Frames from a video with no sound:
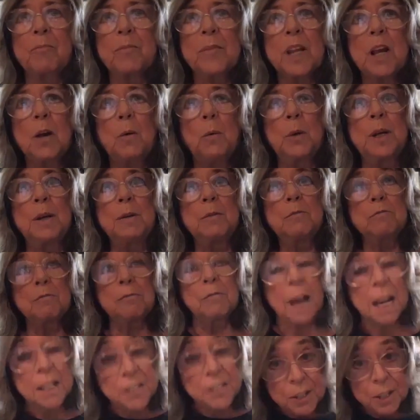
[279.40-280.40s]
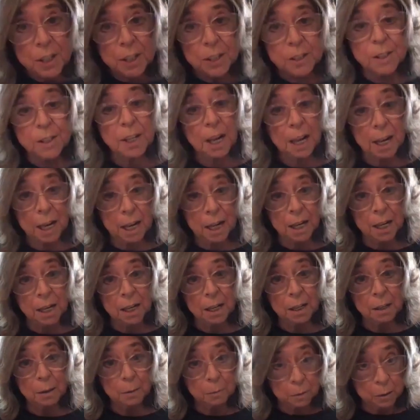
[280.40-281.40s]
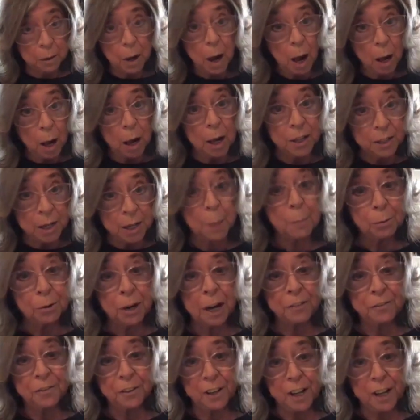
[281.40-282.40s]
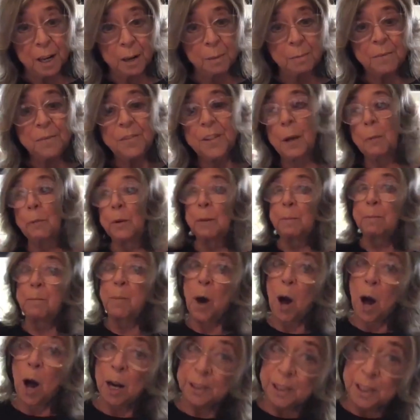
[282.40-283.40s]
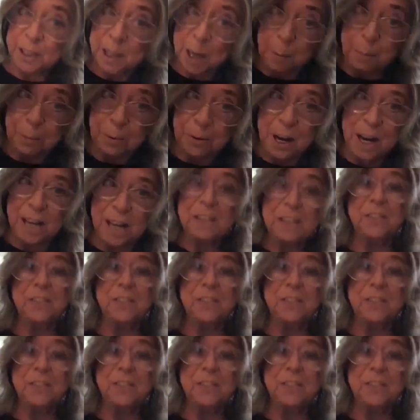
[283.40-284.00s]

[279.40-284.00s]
We rented an upright for him, then we bought an upright,